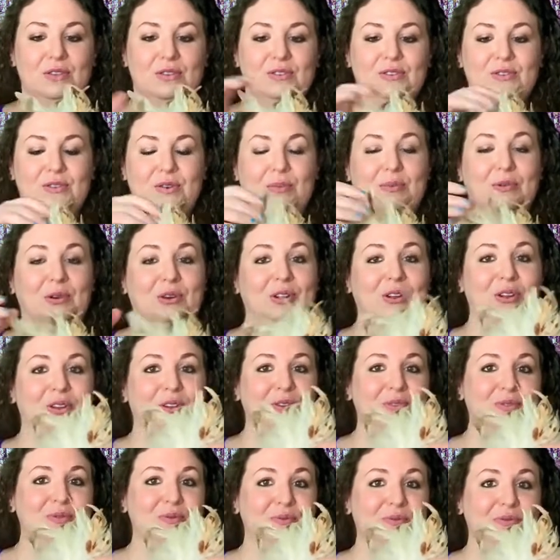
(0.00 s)
So I'm going to
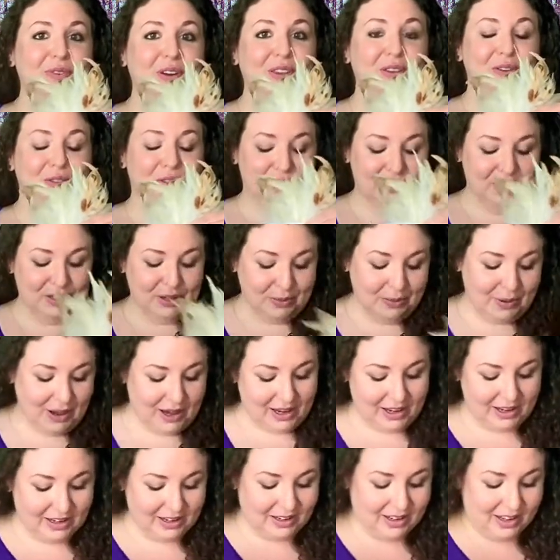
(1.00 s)
glue some feathers to
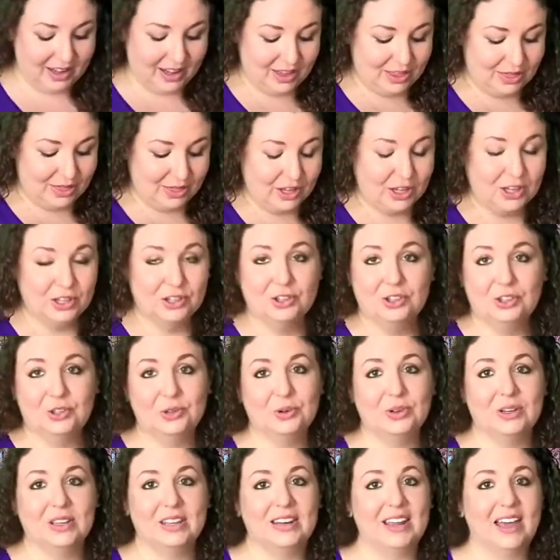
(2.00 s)
mine, and then
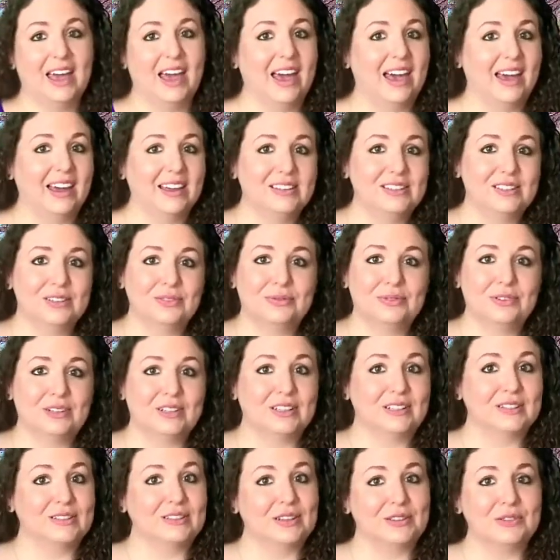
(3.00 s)
you can add different
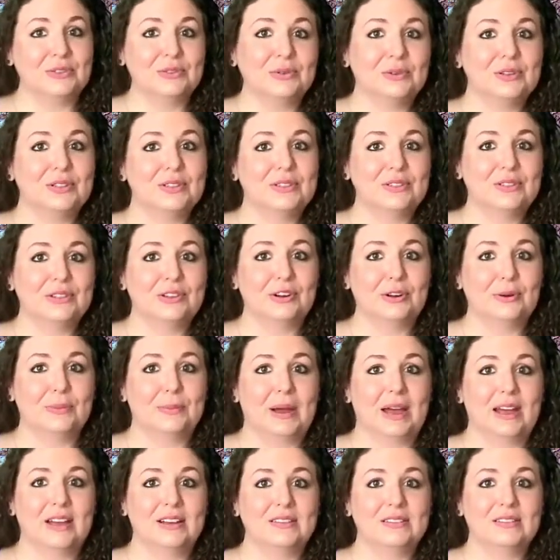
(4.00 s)
accessories to your
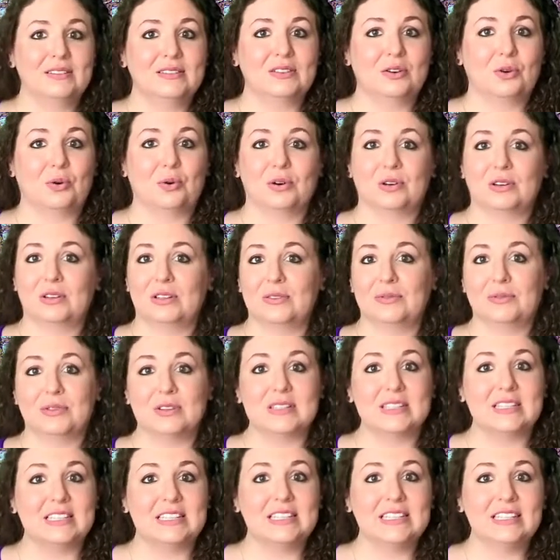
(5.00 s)
mask or
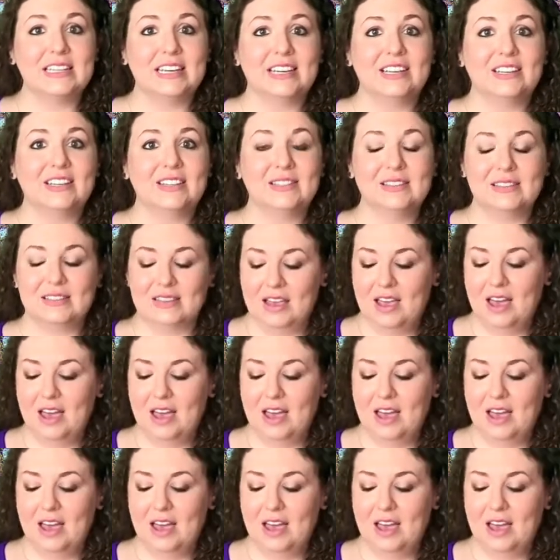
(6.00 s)
different details.